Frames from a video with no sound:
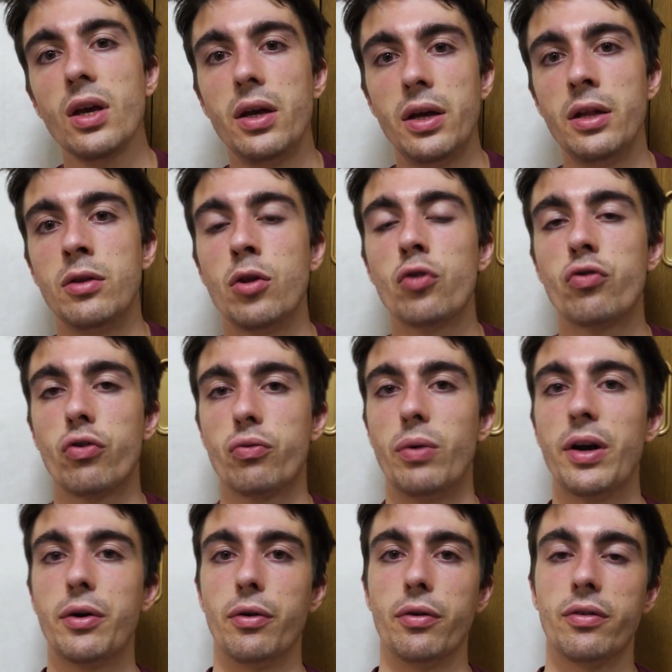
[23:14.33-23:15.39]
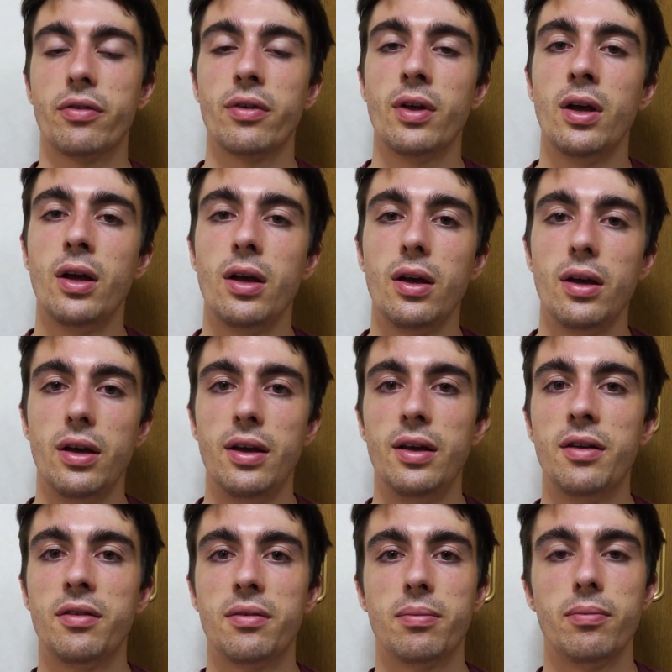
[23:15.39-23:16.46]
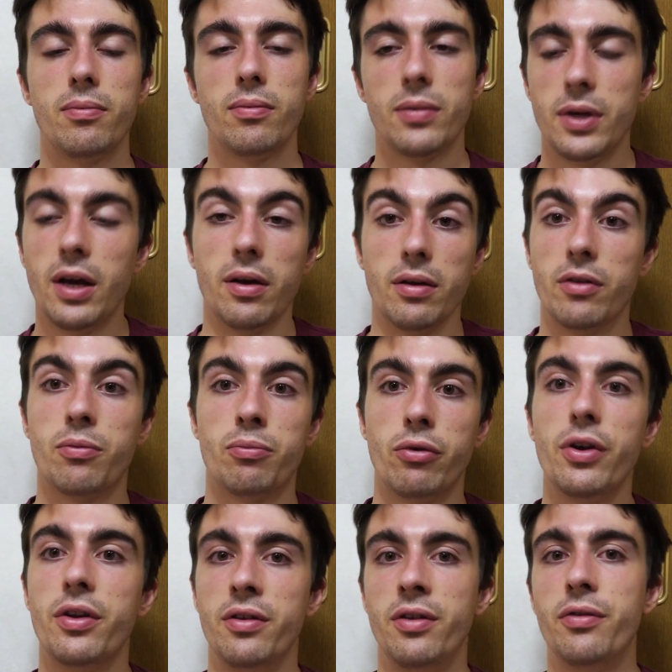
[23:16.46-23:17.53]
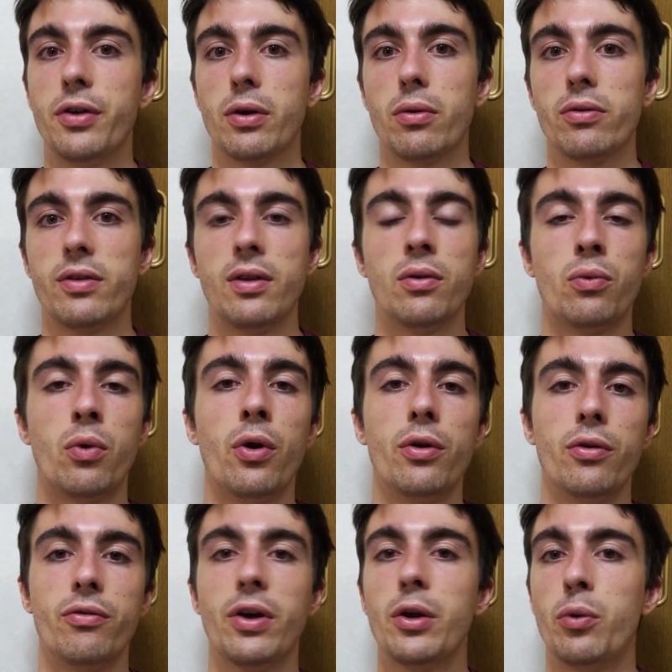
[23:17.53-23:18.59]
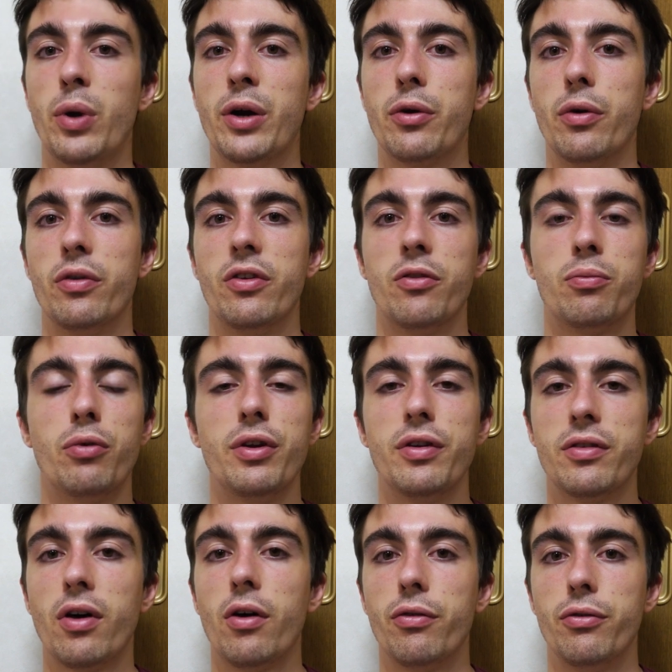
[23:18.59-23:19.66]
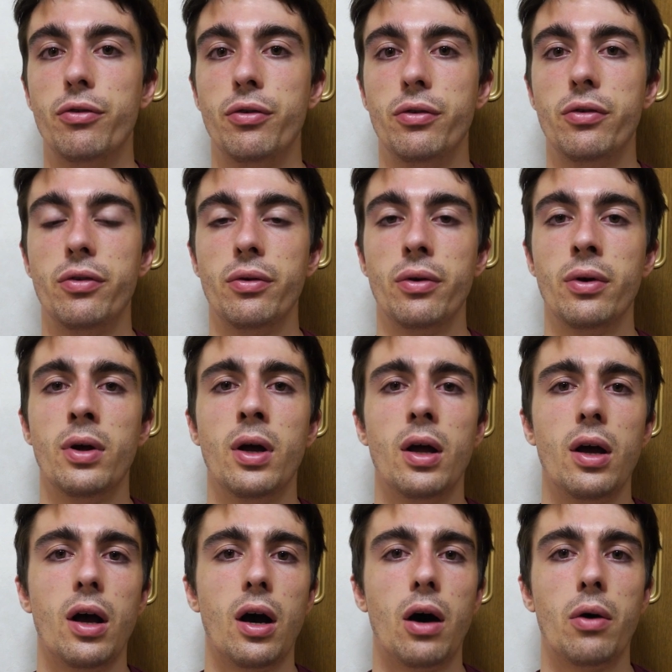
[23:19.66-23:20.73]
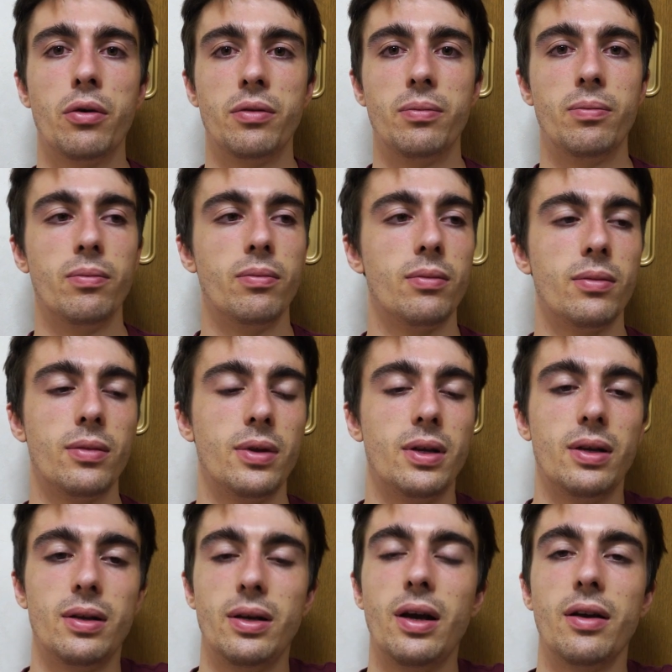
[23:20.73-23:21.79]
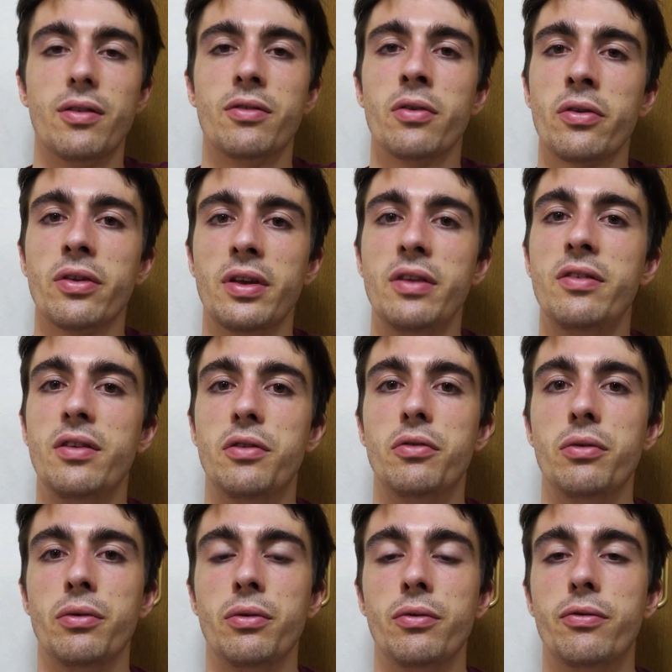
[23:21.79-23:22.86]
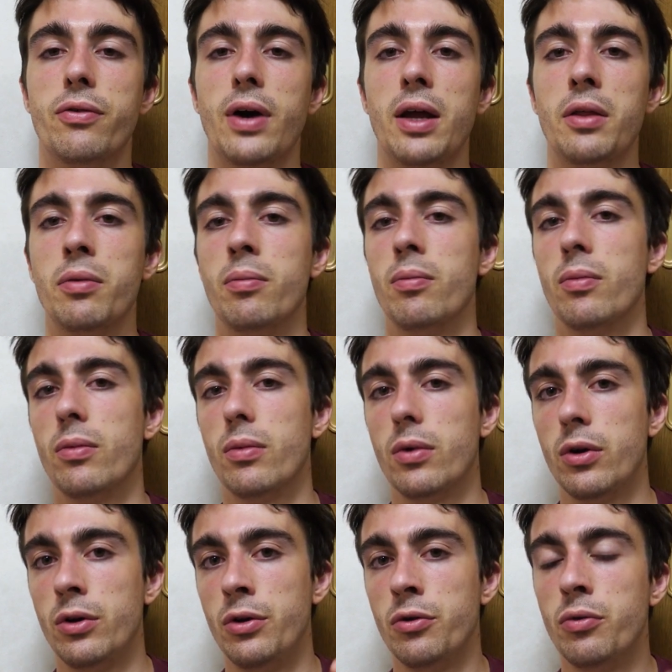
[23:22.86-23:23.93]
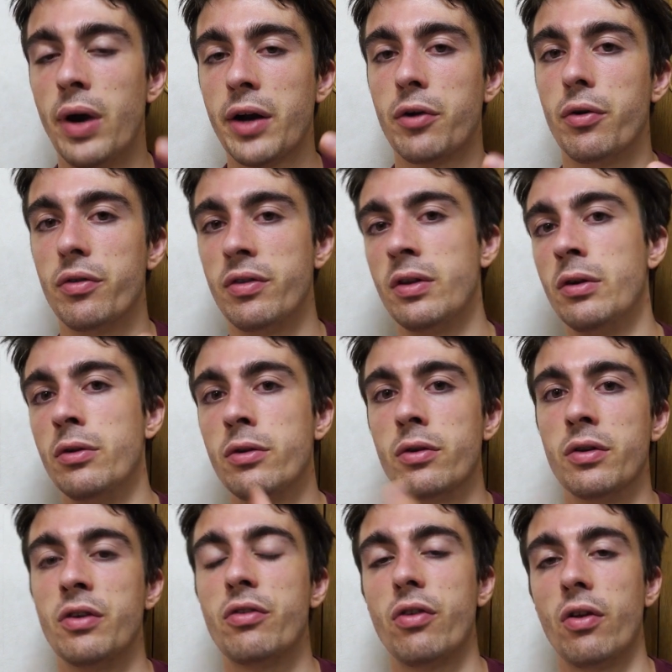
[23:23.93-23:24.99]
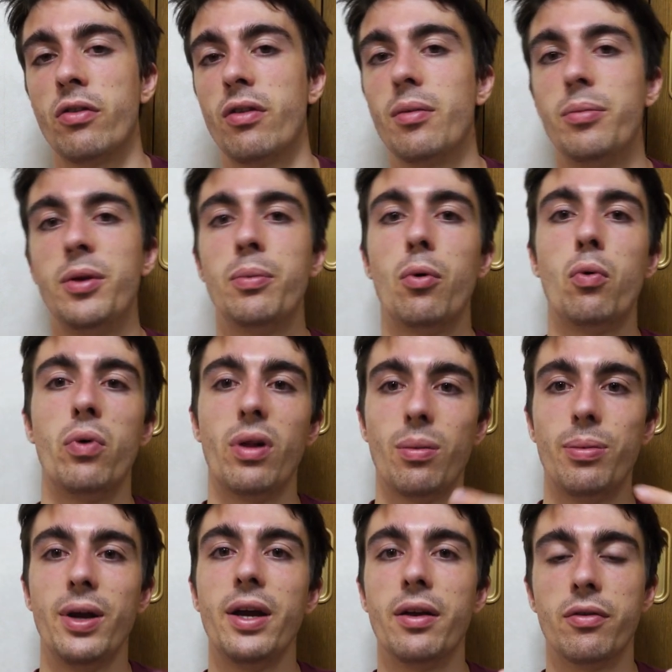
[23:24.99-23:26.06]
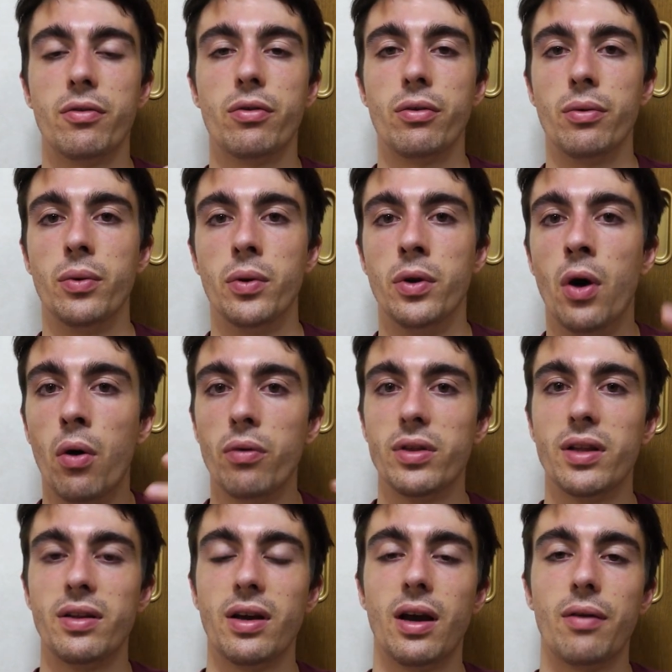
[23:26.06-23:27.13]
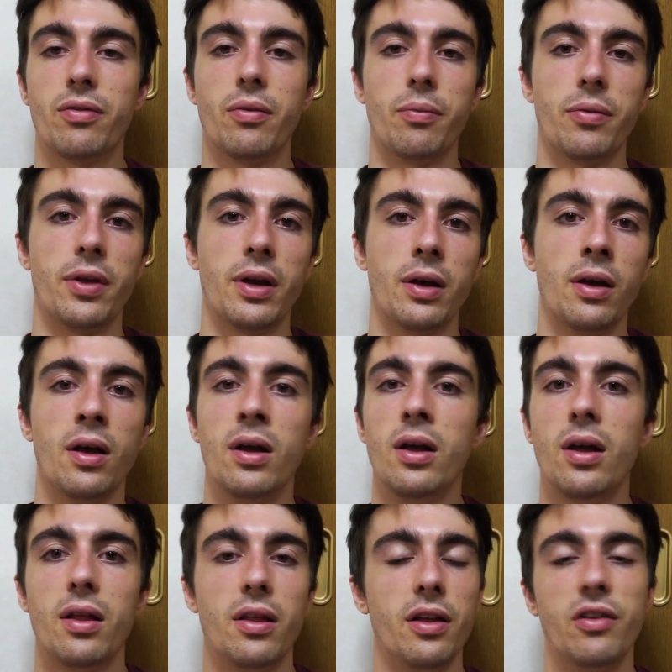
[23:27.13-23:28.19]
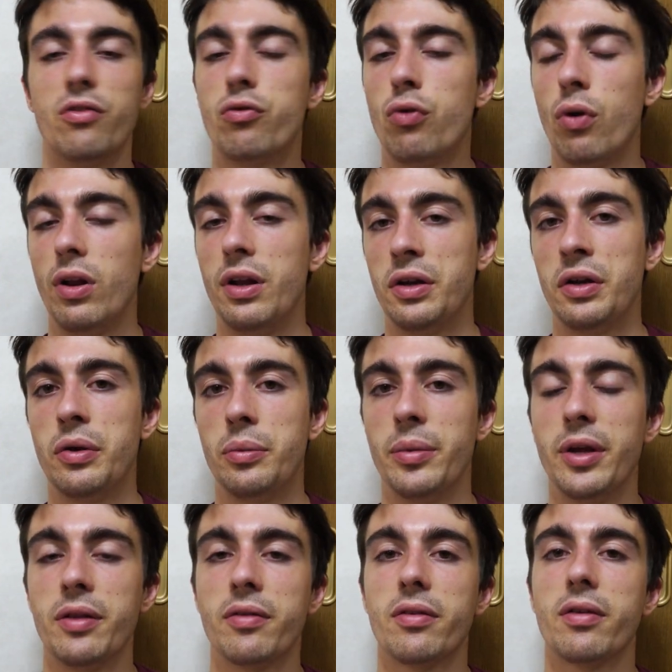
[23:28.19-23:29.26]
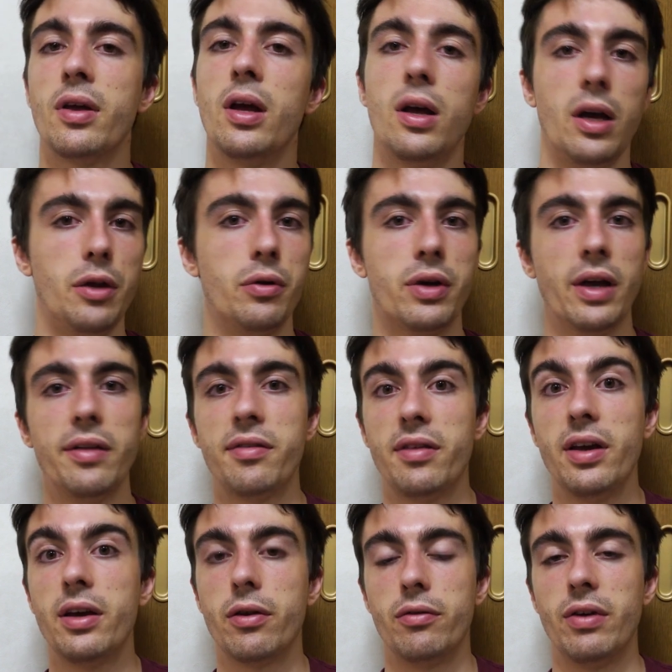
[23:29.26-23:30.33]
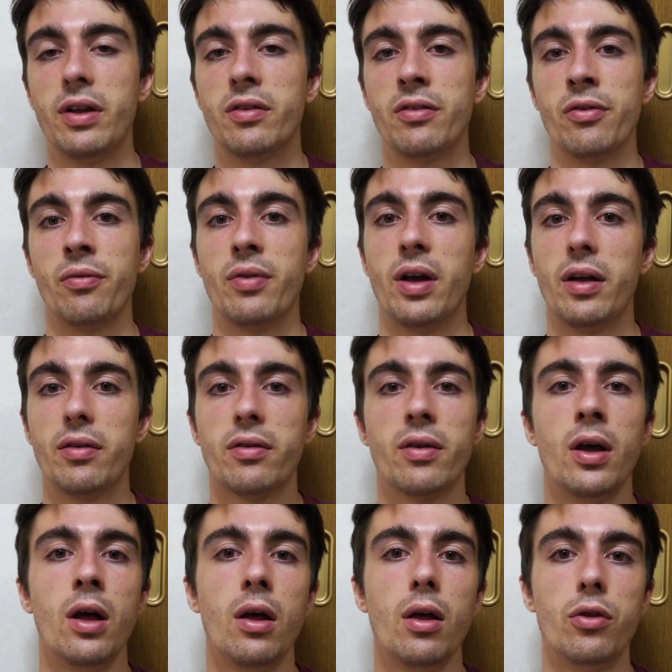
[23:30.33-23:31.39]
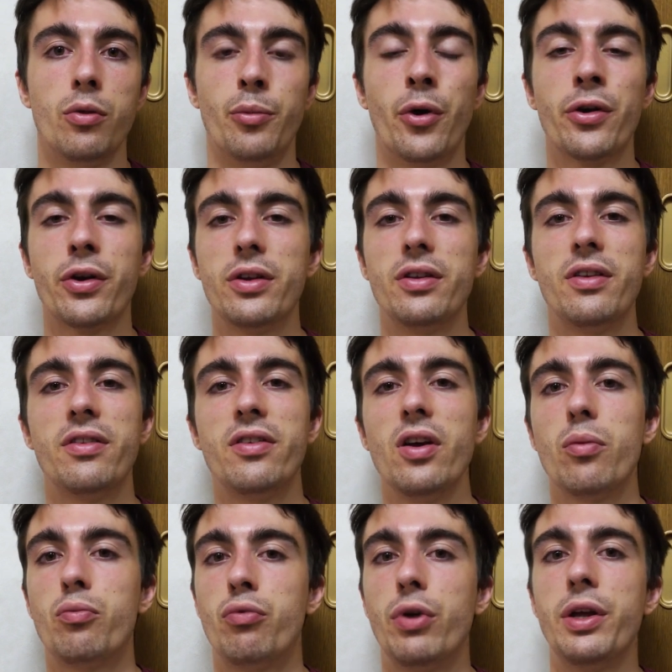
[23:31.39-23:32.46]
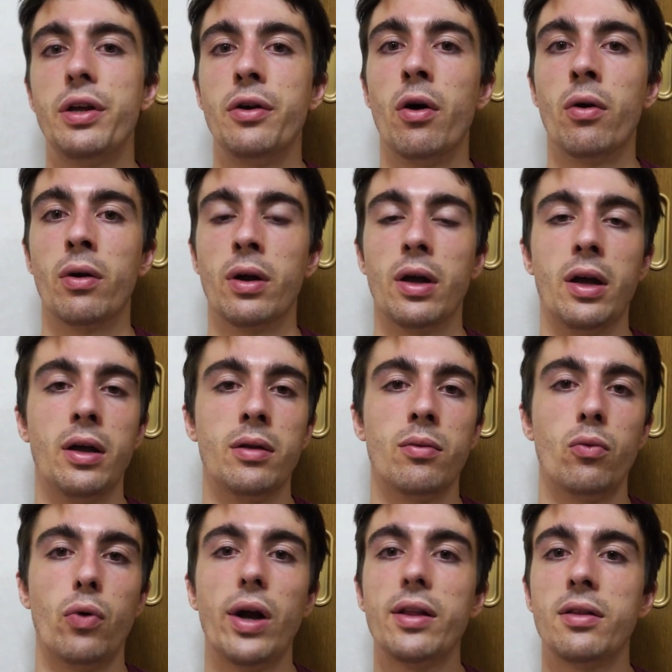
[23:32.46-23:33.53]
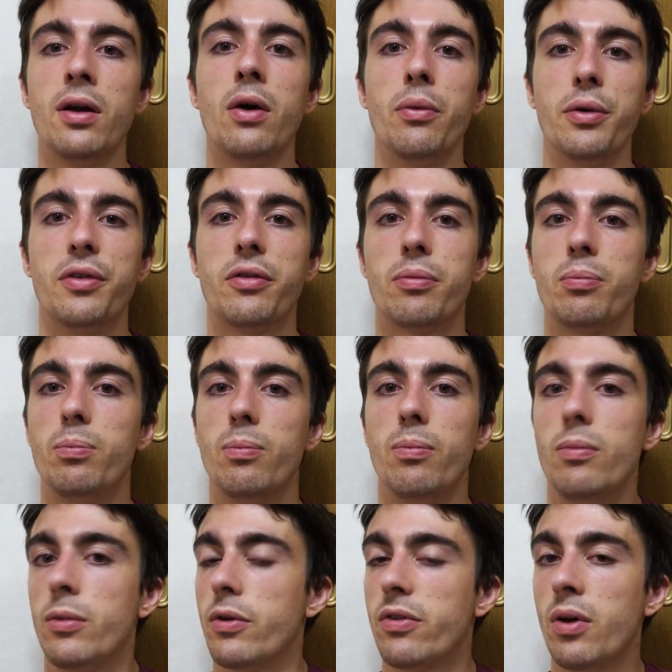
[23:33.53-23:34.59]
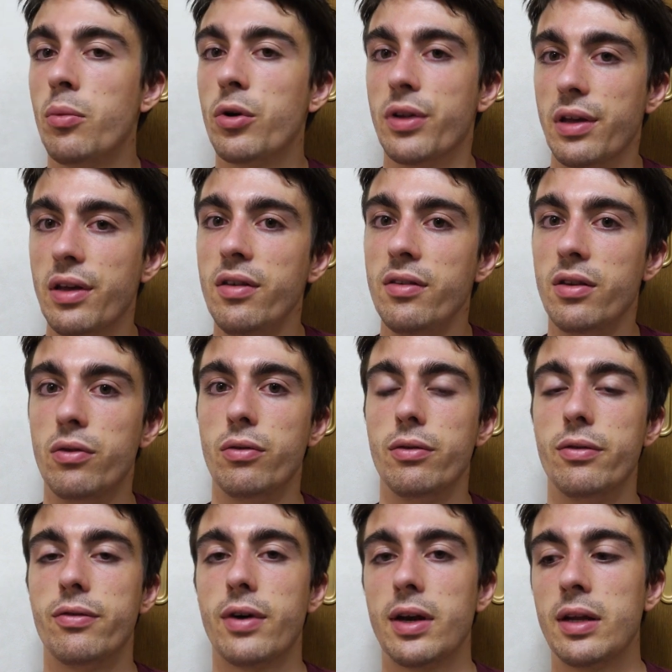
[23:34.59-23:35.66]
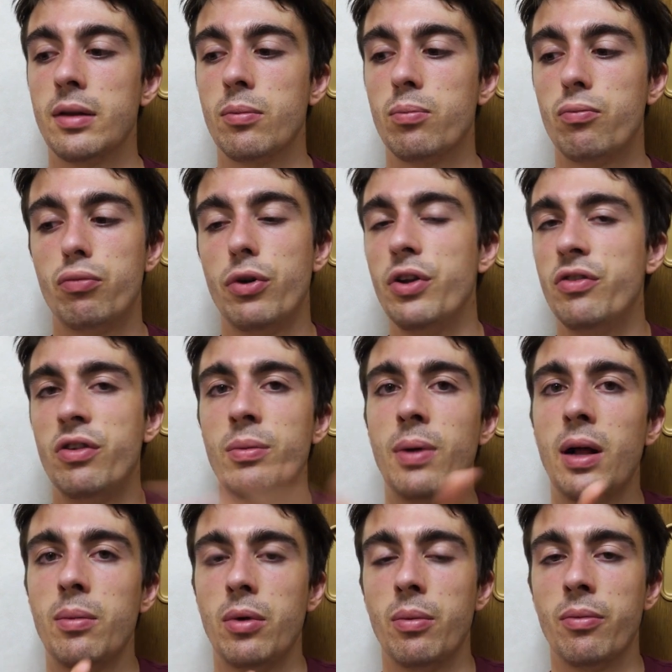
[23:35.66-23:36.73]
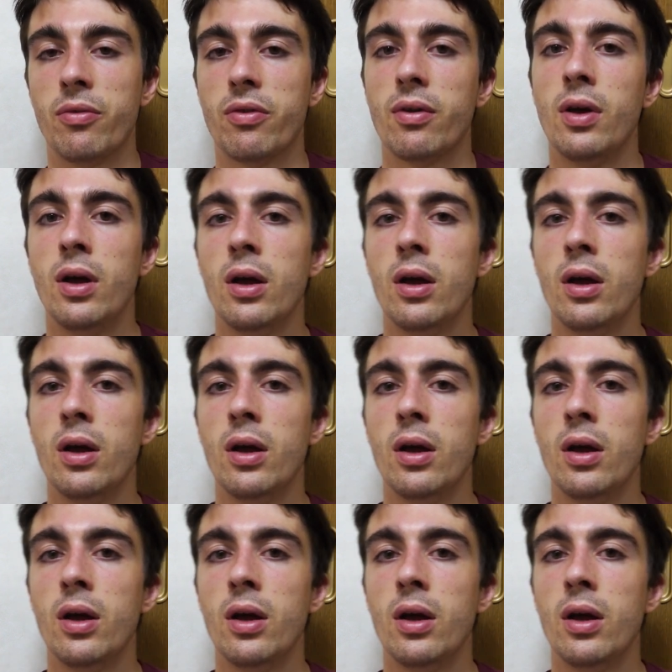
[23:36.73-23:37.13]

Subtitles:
in not just records it's pretty difficult. And the world of vinyl records is pretty tough due to how, it's not easy to find good records in good conditions, and people will pay to know that they have something that is truly in your means. And you can take advantage of that. The market is still pretty young, and right now it's somewhat easy to find pretty cheap albums